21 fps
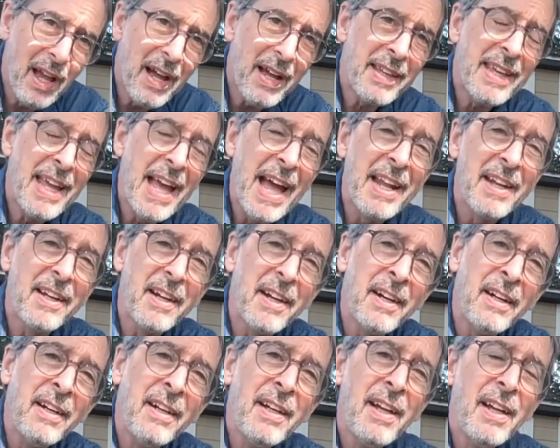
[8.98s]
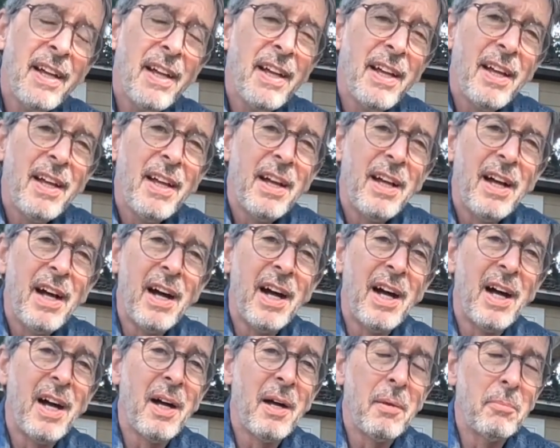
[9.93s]
Canada. It's
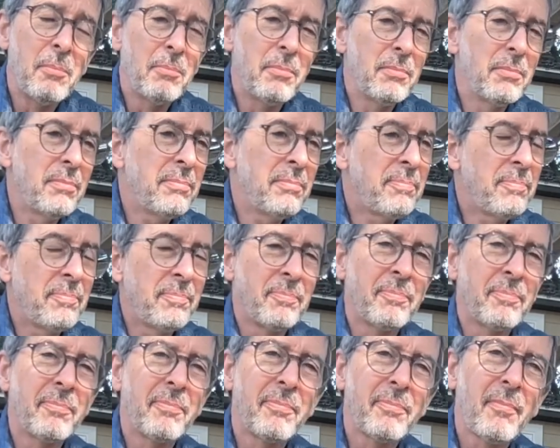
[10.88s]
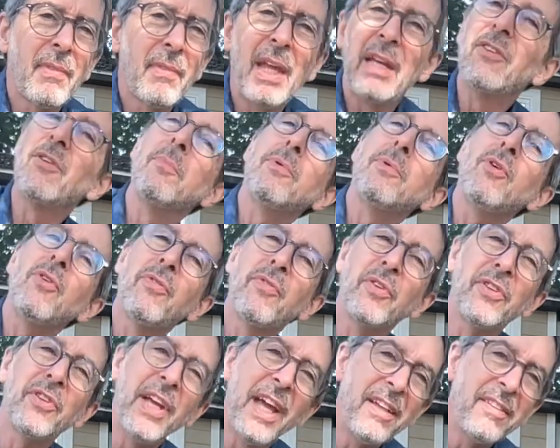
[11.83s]
a beautiful
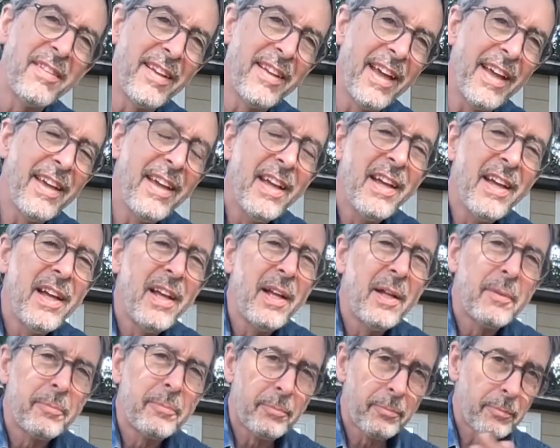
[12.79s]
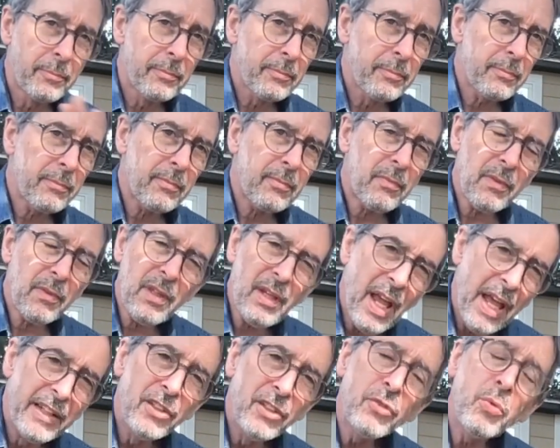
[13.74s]
day today.
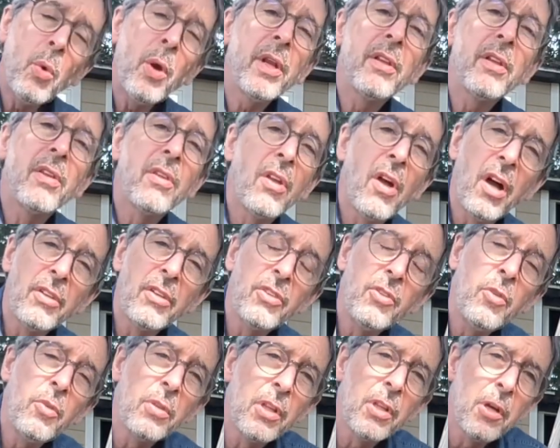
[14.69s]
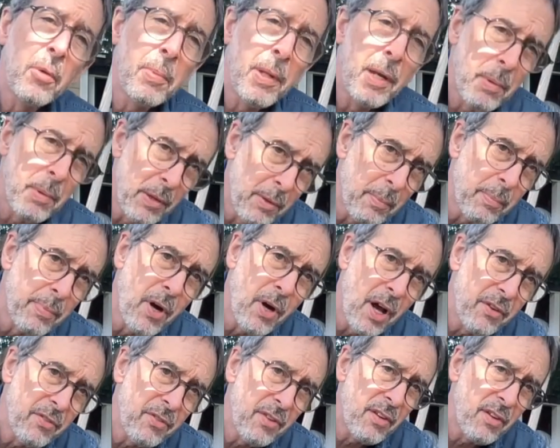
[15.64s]
I just wanted to talk to you a little bit about the
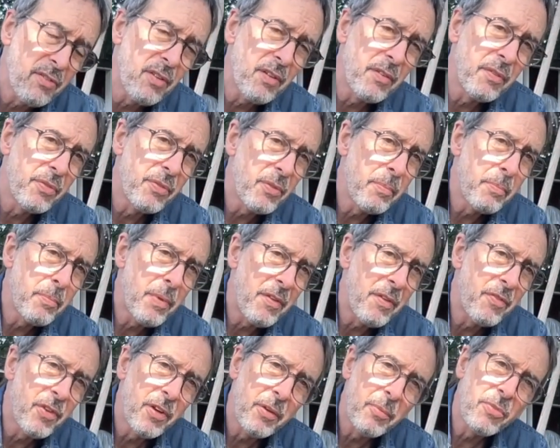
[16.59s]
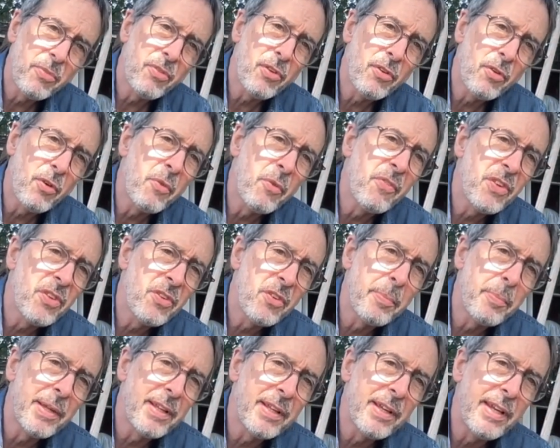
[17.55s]
process of my film Zero
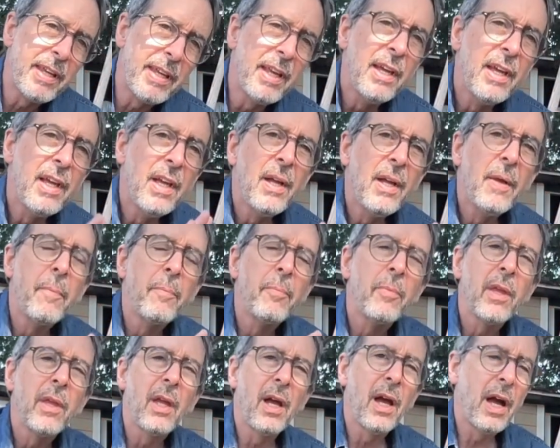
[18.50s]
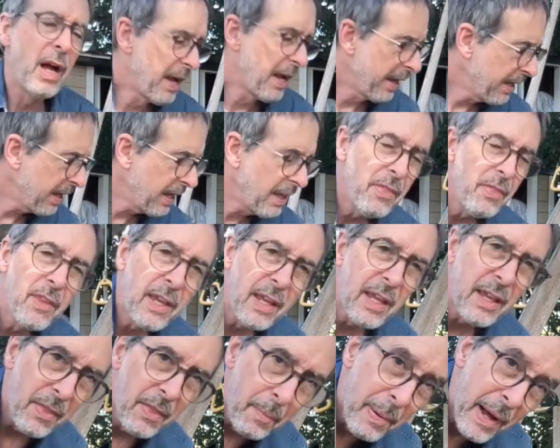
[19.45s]
Visibility.
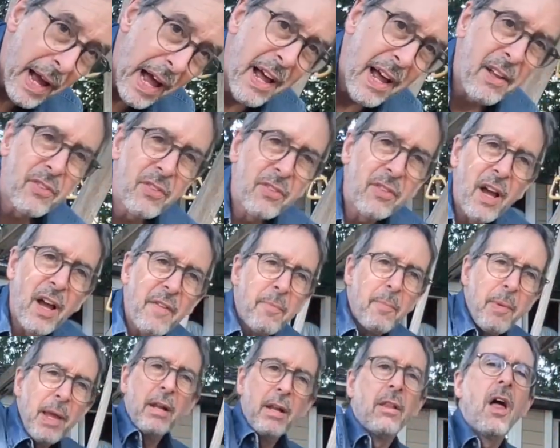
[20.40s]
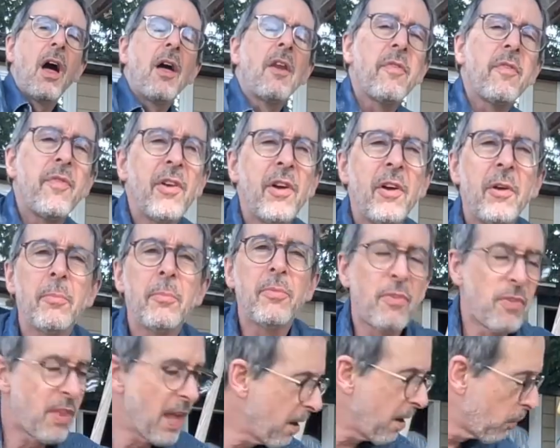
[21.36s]
In the past, I've made a lot of films
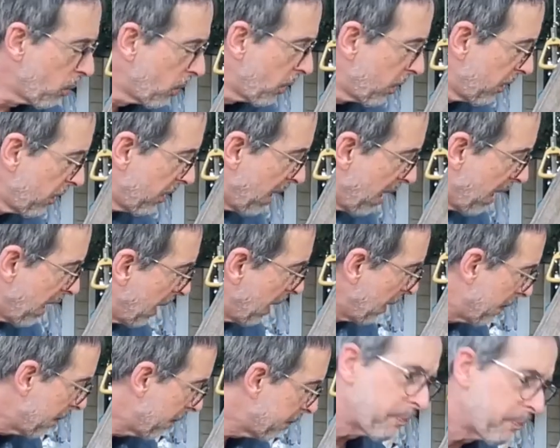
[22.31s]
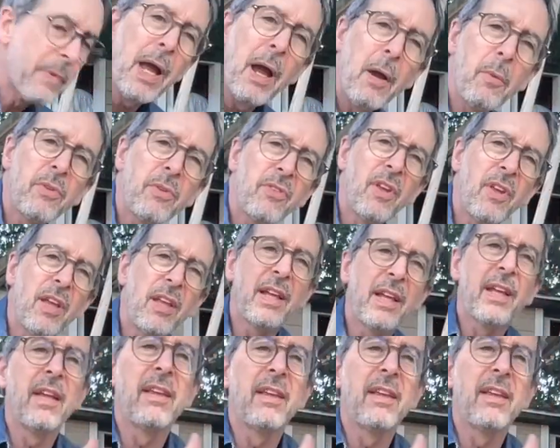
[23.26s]
that were, I would say, like a